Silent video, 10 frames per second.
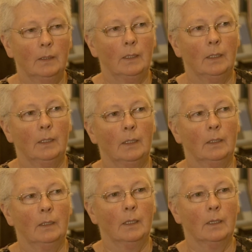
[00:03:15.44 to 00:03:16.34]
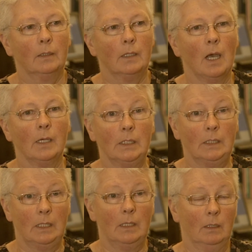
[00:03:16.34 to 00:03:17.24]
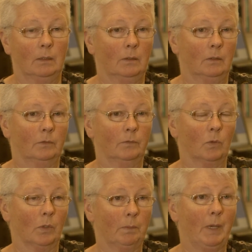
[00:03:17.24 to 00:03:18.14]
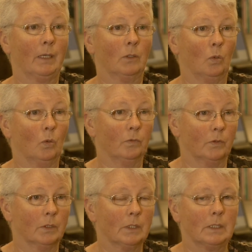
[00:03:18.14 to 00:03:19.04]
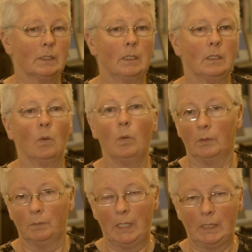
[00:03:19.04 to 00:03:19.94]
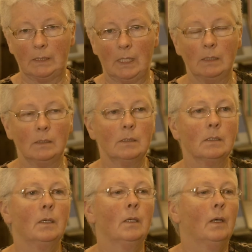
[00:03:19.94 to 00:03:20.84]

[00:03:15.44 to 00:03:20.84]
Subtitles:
that the idea of going back over it to see what makes sense